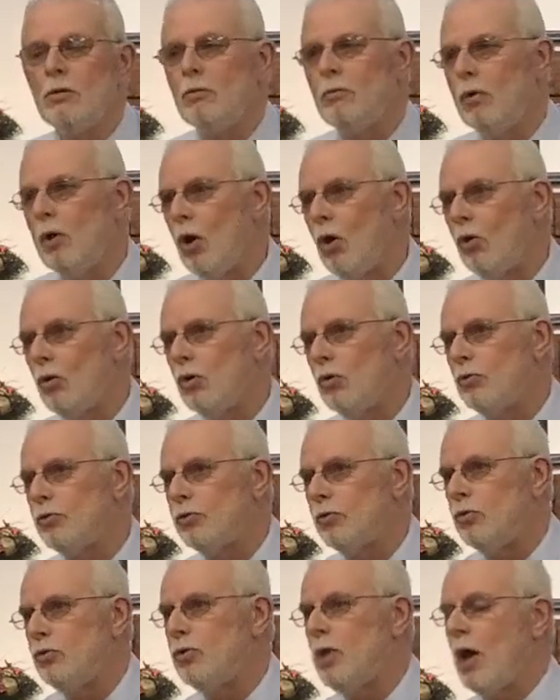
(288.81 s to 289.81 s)
We all go
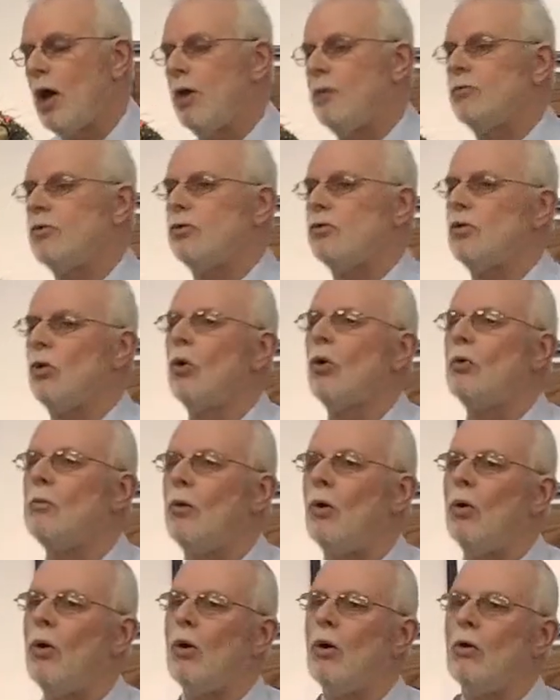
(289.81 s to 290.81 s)
through times of
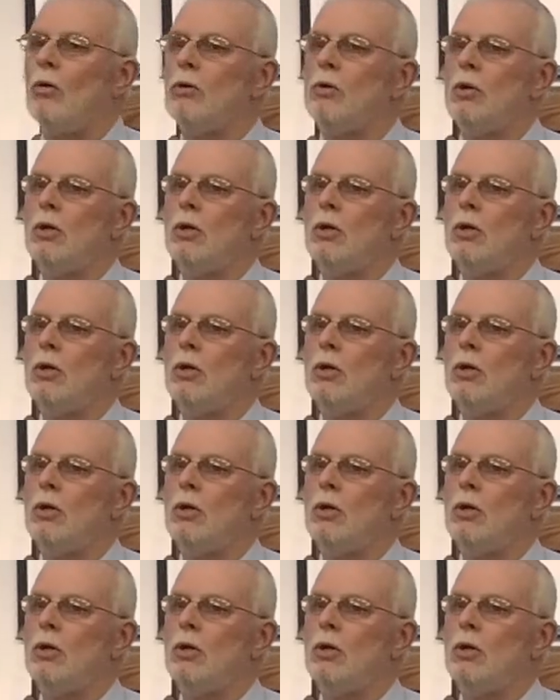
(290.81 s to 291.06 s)
turmoil.